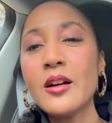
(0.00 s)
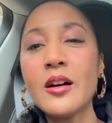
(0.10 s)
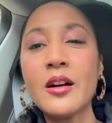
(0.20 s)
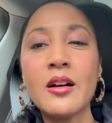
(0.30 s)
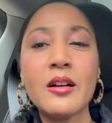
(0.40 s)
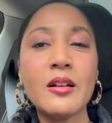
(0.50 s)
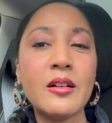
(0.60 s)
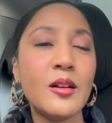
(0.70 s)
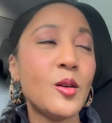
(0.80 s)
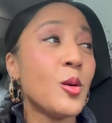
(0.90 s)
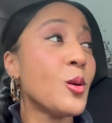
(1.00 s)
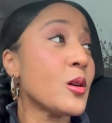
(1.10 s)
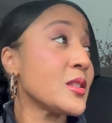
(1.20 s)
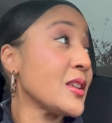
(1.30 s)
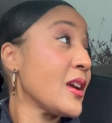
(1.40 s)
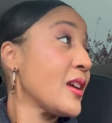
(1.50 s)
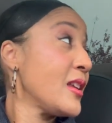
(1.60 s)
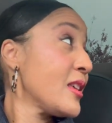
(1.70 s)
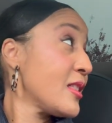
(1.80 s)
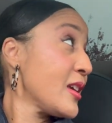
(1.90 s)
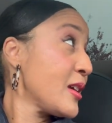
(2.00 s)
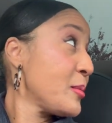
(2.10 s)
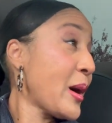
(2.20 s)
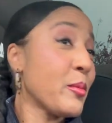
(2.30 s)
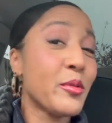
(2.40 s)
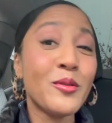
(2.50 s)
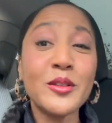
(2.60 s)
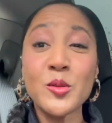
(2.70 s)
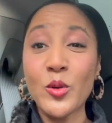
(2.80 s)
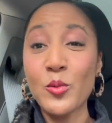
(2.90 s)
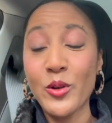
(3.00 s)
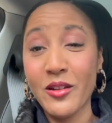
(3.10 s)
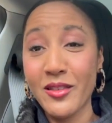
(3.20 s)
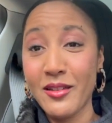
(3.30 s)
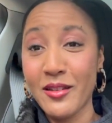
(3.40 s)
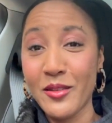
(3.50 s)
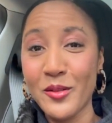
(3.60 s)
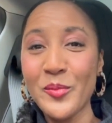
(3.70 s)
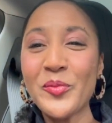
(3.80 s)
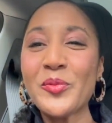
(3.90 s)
or saying anything about Bruins one way or the other.